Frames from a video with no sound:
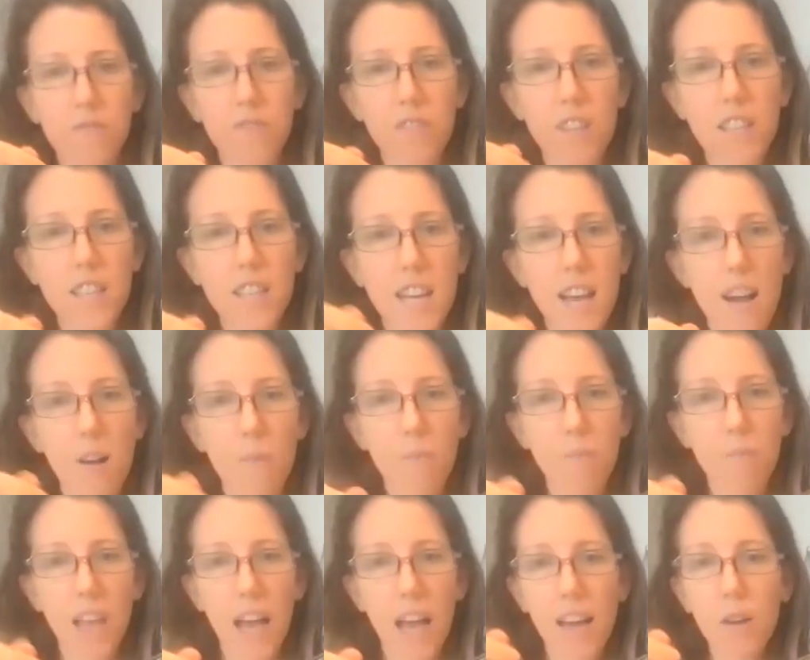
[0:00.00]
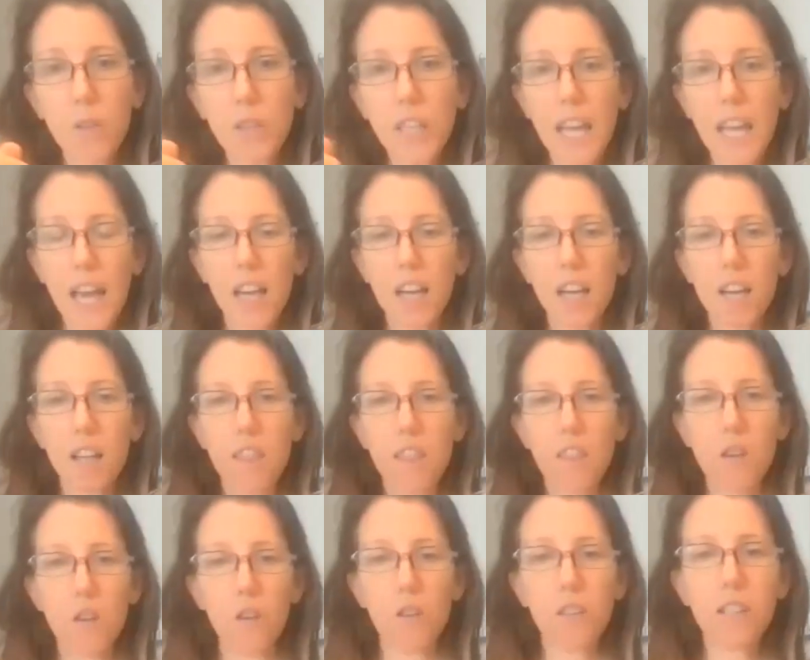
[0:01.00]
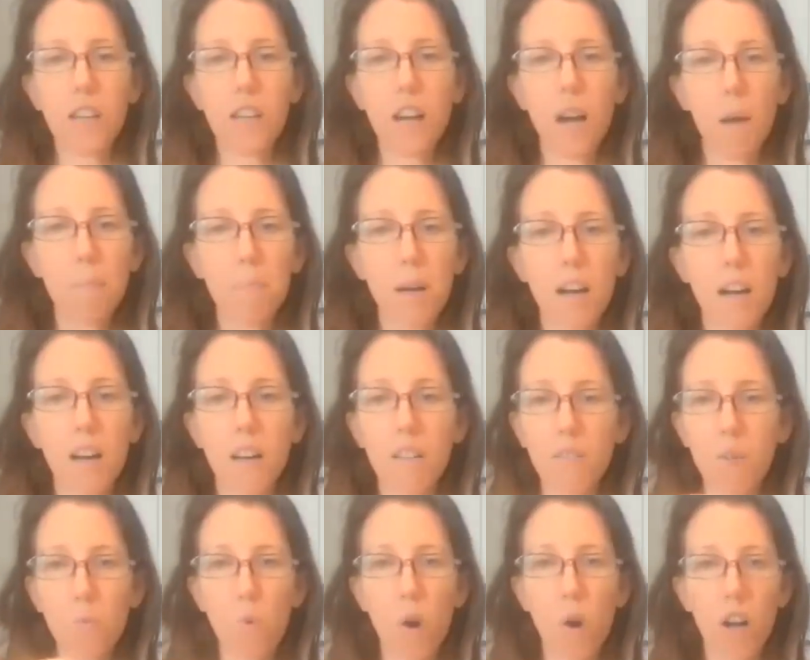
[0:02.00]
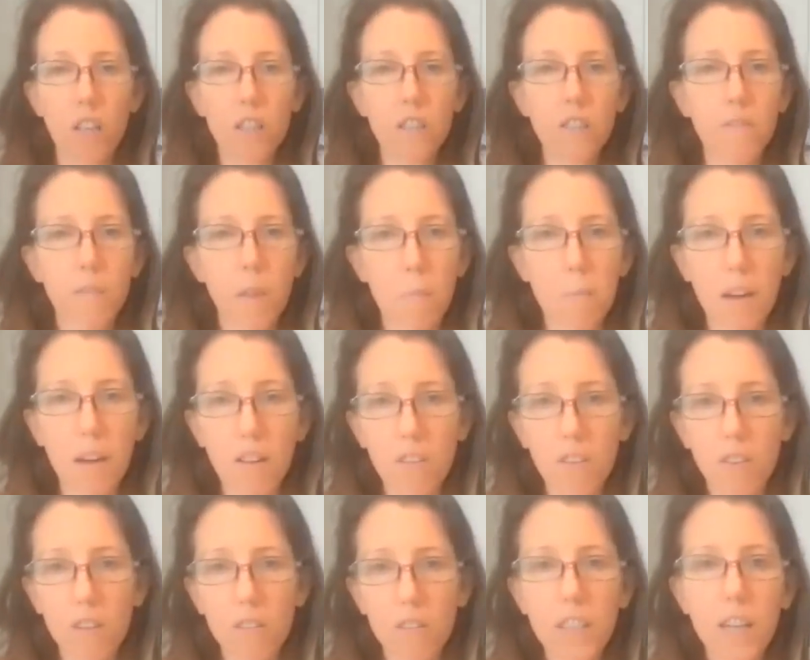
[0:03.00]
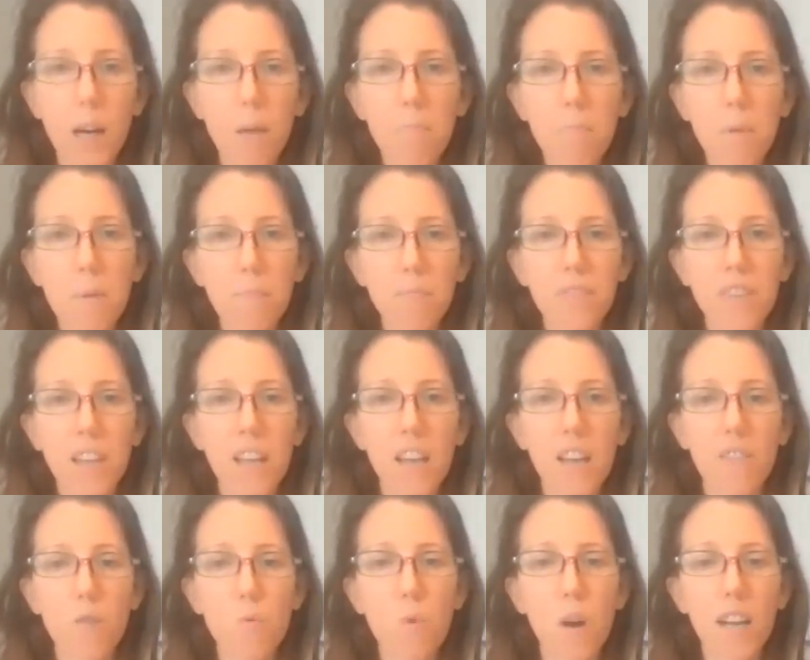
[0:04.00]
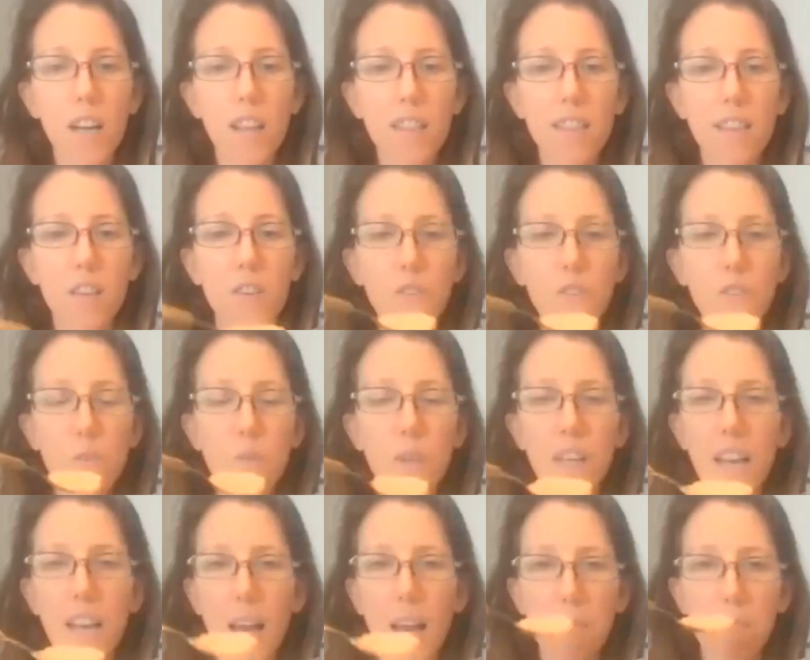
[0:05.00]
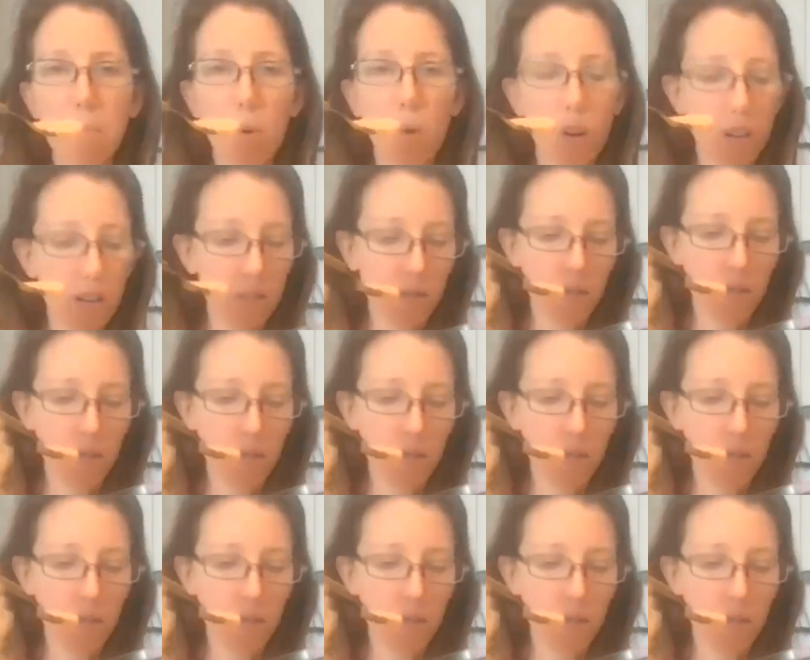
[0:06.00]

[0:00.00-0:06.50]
Now, I only added a third cup of water, about a third of a cup. If you want it thinner, you can add more.